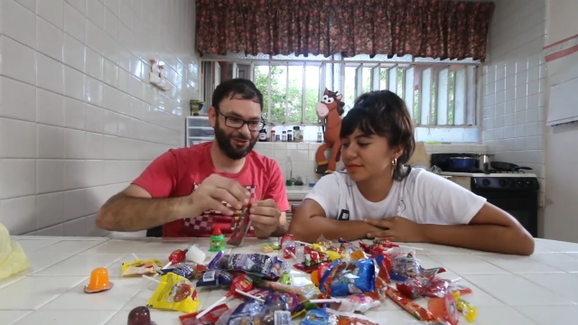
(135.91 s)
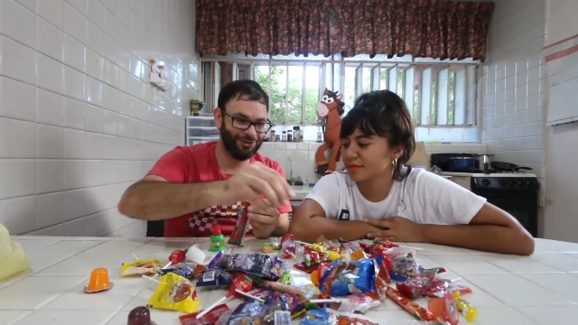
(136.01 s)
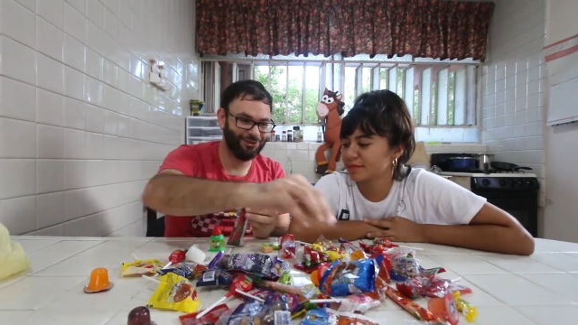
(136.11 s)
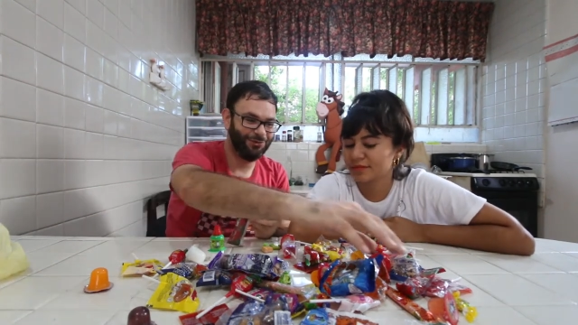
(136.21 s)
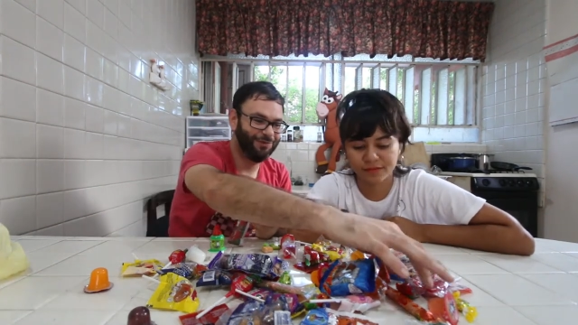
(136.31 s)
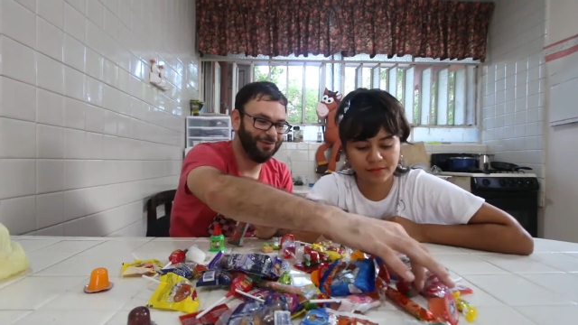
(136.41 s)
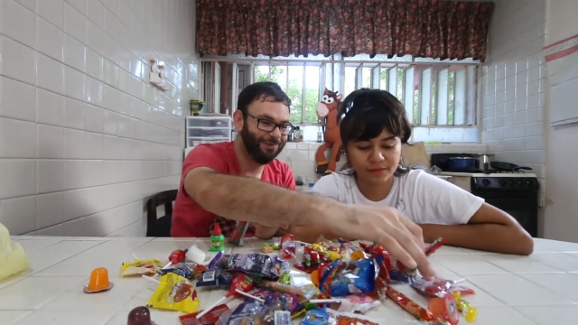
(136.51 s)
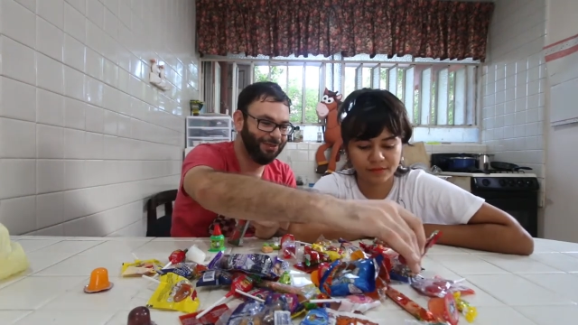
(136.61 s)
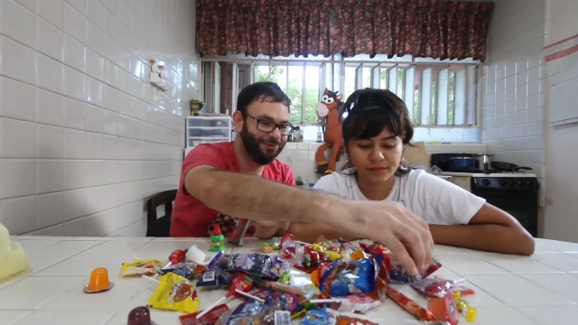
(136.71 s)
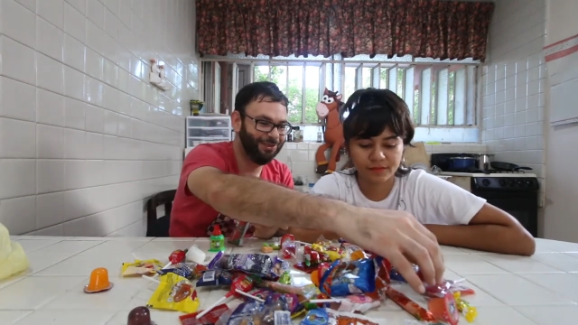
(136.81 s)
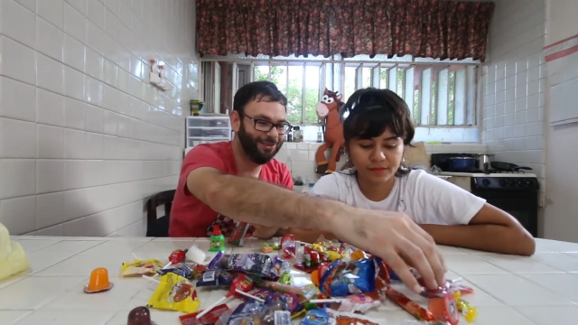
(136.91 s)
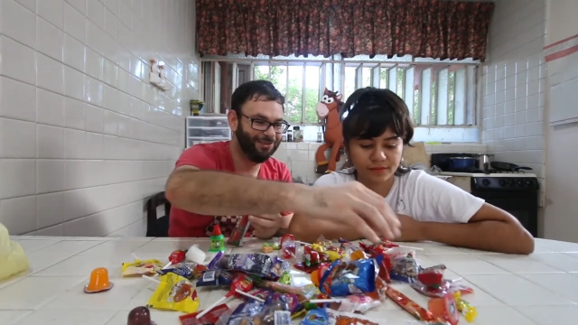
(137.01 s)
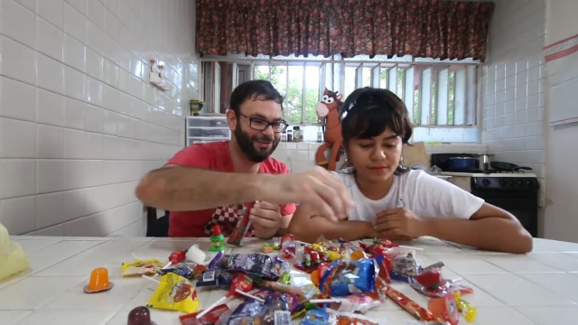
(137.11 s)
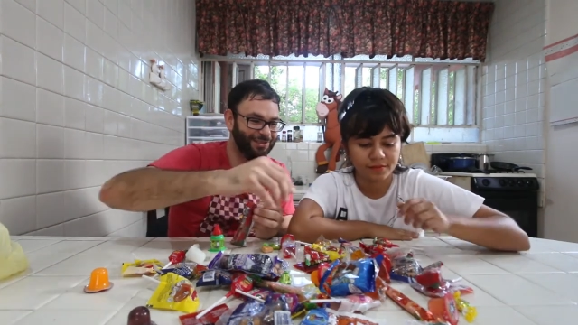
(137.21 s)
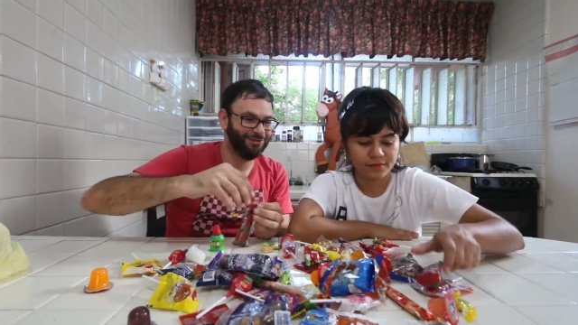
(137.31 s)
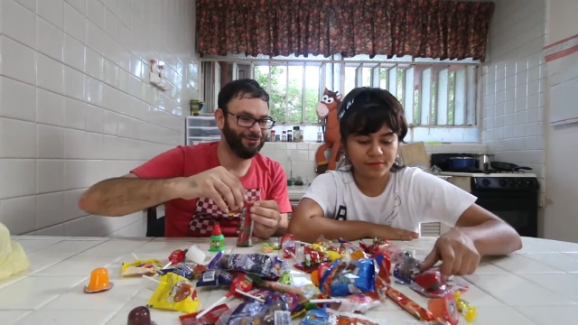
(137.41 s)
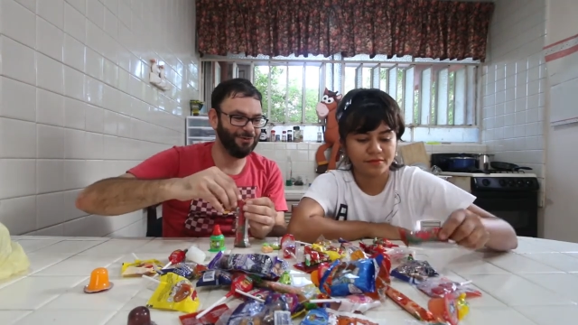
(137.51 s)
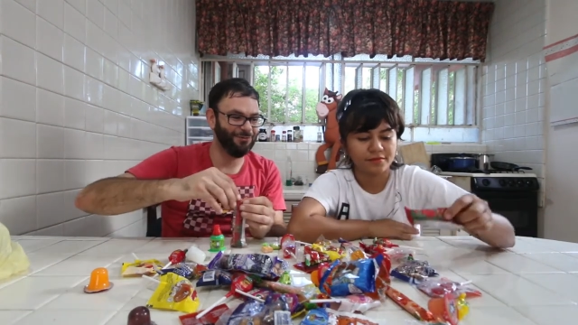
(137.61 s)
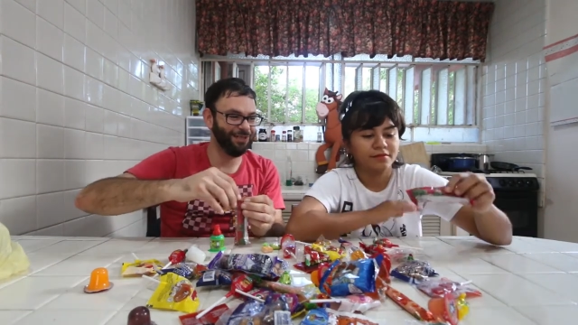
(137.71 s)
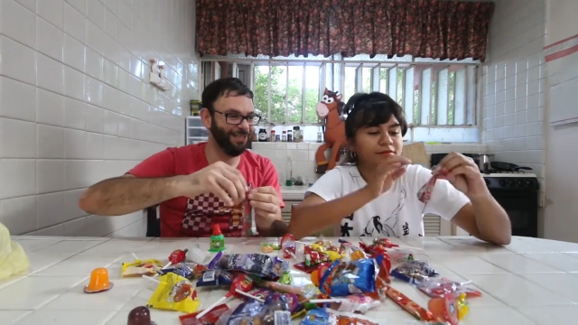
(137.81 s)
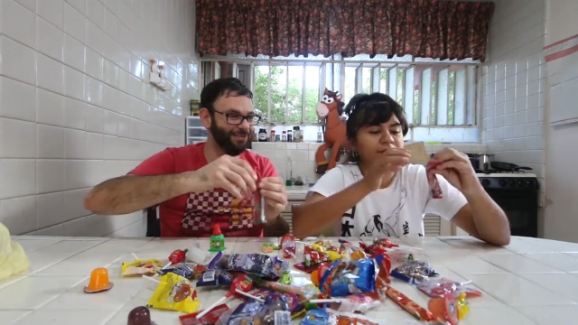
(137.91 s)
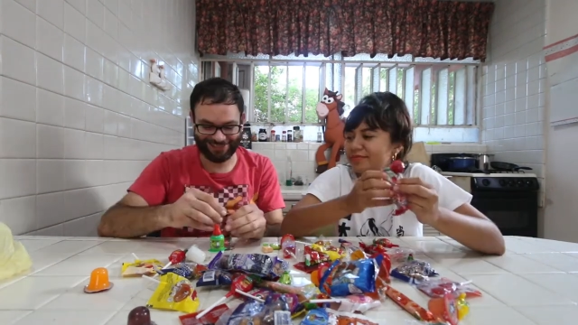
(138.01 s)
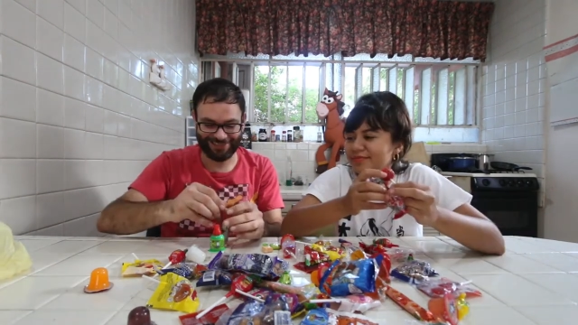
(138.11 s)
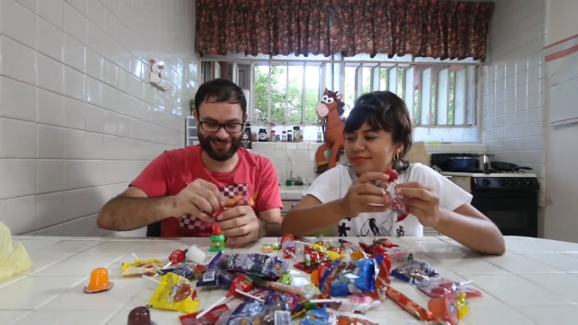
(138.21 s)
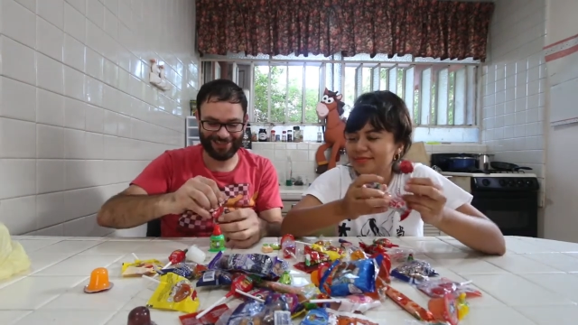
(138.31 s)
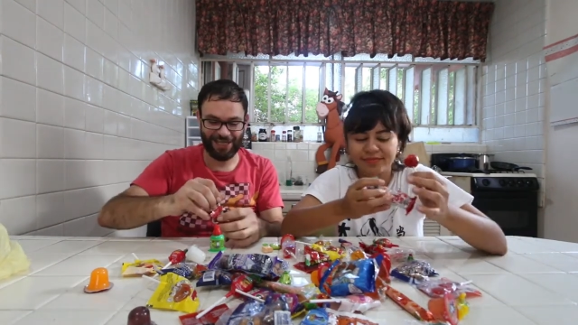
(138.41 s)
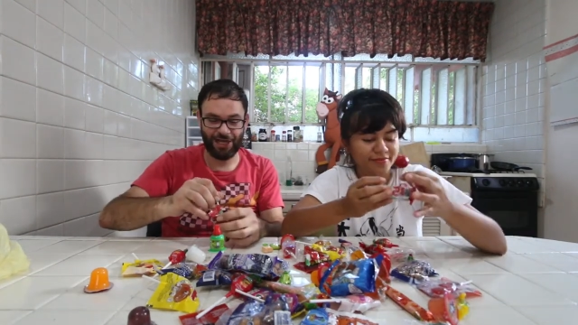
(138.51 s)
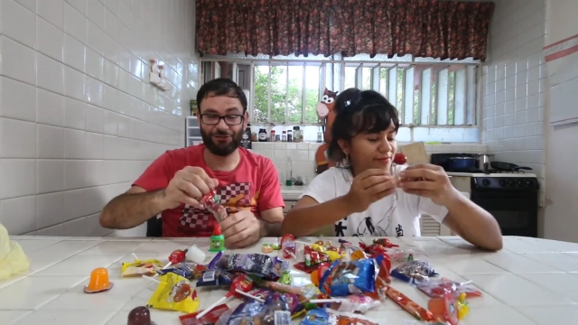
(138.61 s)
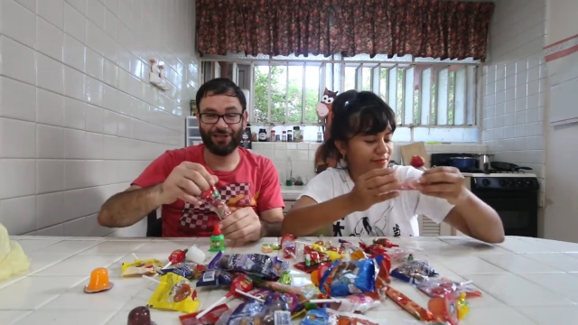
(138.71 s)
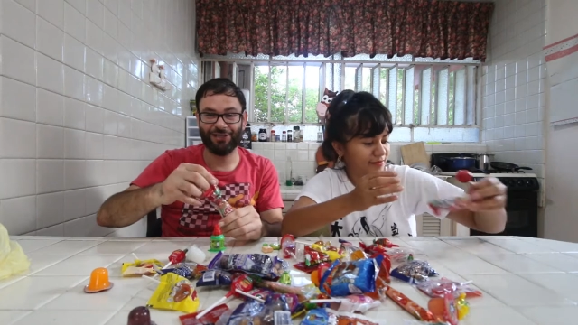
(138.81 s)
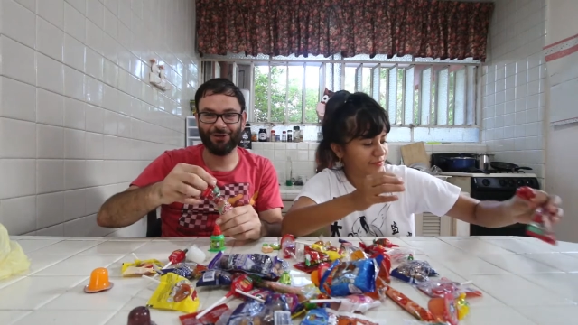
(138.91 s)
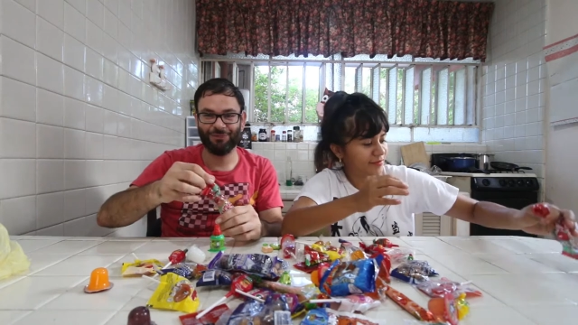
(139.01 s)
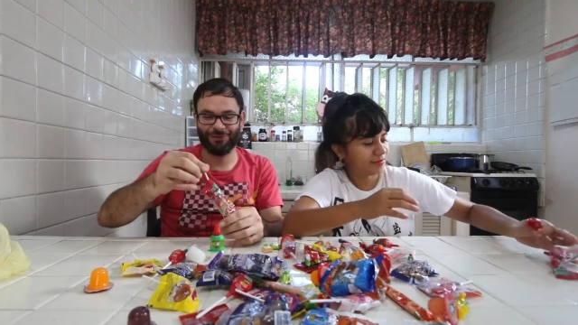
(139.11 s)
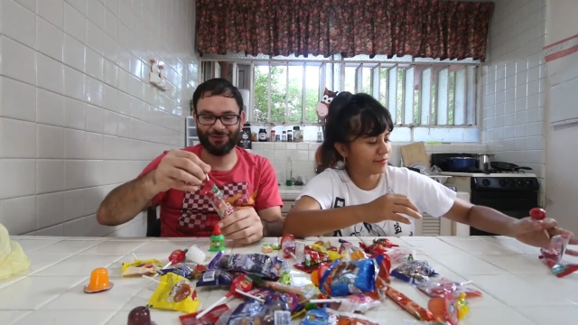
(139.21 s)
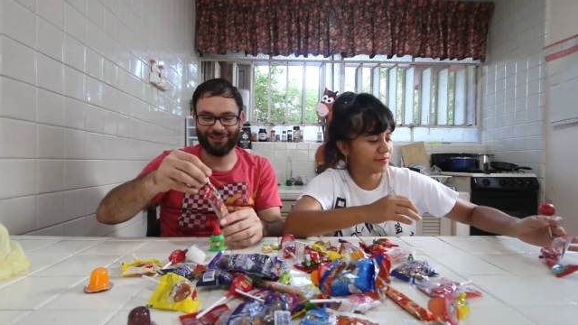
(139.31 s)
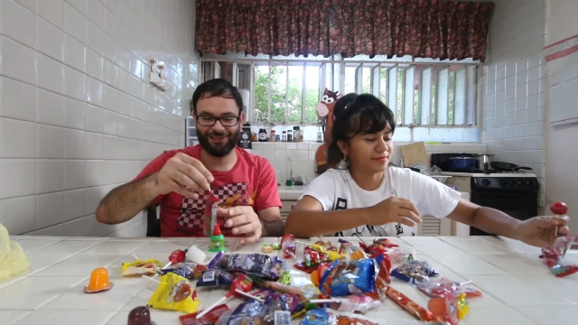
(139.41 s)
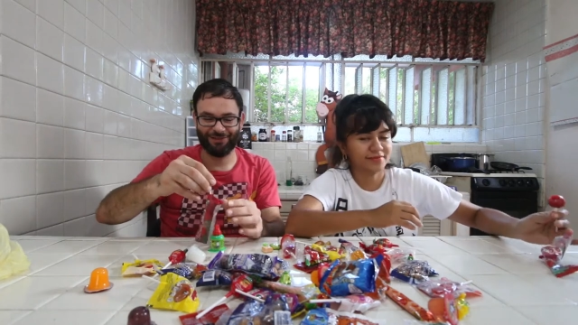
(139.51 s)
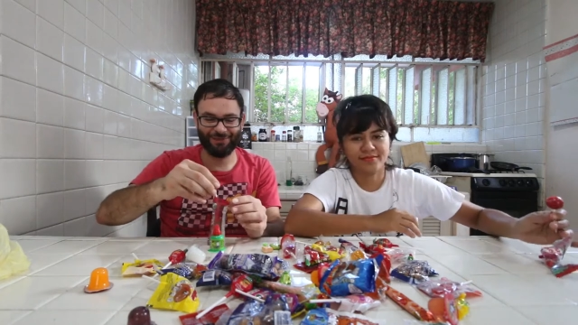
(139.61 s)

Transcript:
Speaker 1: there's two of them, but you want to just uh, try one each. All right. I'll try the open one. I'll